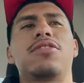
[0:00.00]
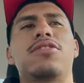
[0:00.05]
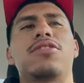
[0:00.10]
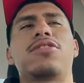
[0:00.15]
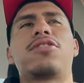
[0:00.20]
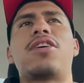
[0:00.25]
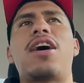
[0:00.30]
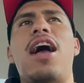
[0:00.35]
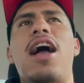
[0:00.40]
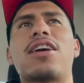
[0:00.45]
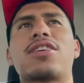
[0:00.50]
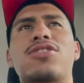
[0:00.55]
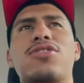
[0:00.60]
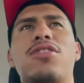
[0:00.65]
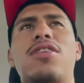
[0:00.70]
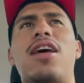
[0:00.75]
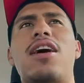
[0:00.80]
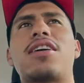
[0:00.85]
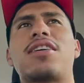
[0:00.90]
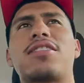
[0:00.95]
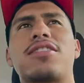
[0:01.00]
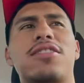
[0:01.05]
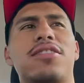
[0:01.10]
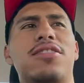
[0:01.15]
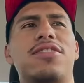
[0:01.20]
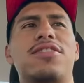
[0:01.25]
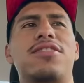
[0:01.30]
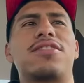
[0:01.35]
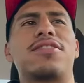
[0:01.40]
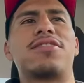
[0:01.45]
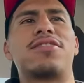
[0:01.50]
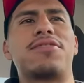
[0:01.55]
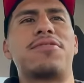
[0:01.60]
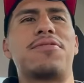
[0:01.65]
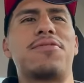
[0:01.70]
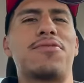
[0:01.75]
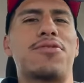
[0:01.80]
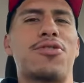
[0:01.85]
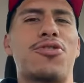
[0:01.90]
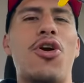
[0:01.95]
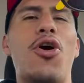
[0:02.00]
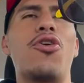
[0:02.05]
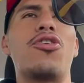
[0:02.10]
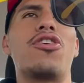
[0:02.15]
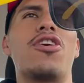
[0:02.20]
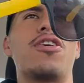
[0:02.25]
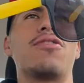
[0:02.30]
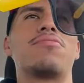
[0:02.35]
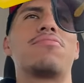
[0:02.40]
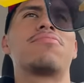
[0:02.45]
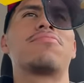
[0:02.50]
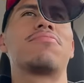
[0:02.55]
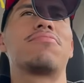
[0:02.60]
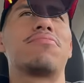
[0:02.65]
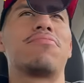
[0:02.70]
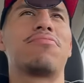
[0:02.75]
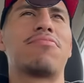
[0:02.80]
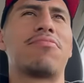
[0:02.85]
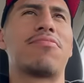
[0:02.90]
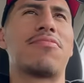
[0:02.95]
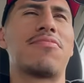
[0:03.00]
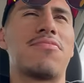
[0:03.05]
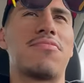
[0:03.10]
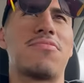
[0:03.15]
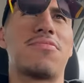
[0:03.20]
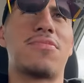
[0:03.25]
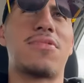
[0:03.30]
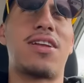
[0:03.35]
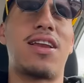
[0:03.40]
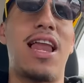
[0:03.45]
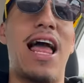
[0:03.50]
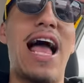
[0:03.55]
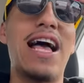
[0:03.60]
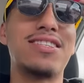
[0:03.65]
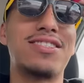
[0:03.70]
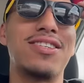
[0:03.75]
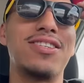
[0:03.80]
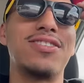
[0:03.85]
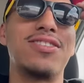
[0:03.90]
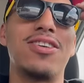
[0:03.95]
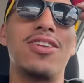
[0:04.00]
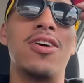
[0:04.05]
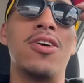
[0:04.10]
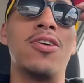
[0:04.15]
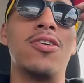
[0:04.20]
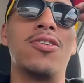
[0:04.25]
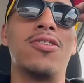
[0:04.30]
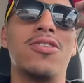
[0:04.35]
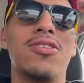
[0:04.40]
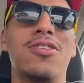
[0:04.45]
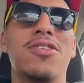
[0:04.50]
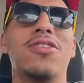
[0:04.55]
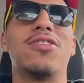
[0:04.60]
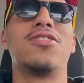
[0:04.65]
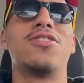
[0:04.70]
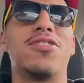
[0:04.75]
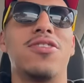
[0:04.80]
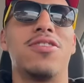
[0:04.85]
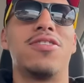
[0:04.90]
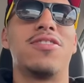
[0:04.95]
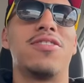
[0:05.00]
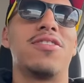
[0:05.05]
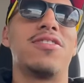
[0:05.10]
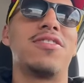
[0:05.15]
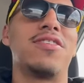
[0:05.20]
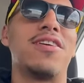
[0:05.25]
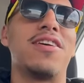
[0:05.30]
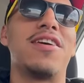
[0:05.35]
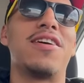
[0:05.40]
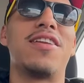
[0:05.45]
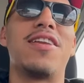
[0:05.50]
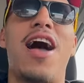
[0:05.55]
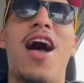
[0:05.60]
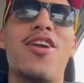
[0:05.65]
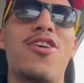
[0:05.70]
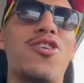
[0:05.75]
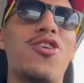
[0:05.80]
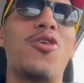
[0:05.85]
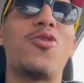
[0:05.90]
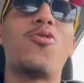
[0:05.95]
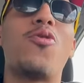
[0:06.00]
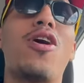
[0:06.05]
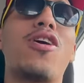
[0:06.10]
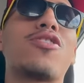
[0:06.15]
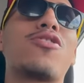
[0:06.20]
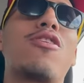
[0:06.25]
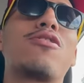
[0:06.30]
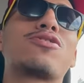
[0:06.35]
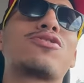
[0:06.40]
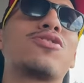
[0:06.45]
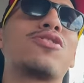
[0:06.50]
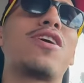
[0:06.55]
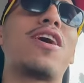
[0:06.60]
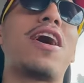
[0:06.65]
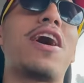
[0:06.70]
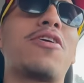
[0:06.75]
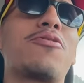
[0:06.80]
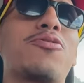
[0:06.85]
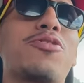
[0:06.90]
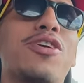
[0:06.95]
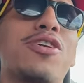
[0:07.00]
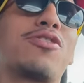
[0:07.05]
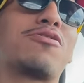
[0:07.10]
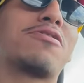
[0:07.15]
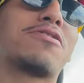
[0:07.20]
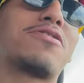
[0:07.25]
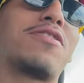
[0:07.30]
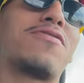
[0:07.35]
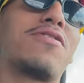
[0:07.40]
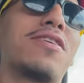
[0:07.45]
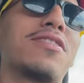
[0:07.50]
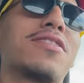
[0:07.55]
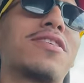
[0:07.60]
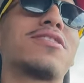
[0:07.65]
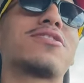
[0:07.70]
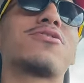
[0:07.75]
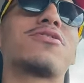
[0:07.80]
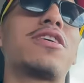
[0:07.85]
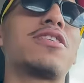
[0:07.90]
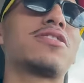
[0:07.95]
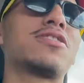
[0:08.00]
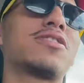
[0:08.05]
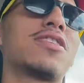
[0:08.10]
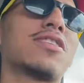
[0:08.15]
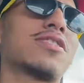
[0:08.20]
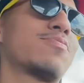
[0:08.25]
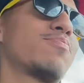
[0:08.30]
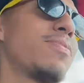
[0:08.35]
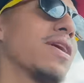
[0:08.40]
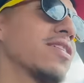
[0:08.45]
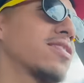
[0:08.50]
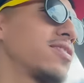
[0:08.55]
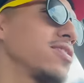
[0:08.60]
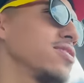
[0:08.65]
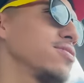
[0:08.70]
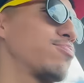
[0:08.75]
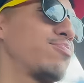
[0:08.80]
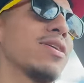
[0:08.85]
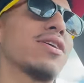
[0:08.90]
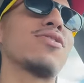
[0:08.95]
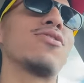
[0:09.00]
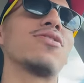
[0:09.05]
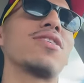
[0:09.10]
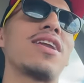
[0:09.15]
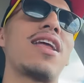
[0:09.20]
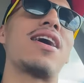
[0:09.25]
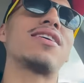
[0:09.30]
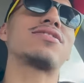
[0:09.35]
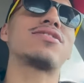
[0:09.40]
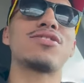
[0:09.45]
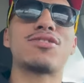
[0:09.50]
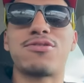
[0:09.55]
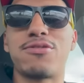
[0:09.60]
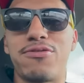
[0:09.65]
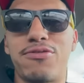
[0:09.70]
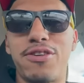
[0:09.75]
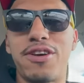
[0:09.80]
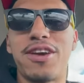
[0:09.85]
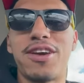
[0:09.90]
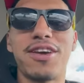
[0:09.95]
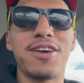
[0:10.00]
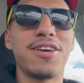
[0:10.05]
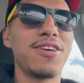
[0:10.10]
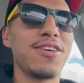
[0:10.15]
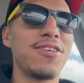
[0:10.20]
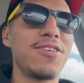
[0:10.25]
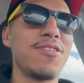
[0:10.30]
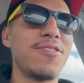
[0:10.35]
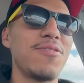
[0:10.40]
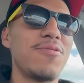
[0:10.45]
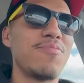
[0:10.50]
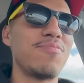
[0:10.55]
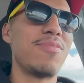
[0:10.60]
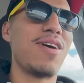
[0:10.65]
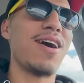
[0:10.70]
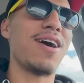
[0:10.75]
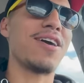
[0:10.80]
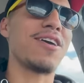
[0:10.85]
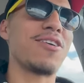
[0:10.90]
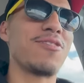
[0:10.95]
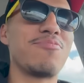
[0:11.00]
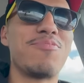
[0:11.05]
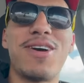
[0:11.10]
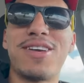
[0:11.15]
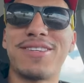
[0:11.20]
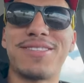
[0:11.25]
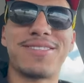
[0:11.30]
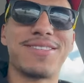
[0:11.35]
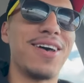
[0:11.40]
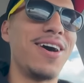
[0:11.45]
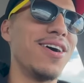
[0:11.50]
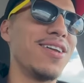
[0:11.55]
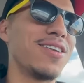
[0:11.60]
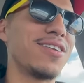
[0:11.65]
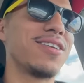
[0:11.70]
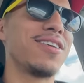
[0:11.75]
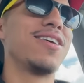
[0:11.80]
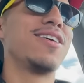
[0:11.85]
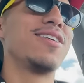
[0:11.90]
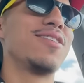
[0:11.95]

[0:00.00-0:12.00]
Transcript: They're actual like grown up glasses, you know. And I don't know what goes to the head when they do stuff like this. Do they just expect these big old glasses to fit my my son?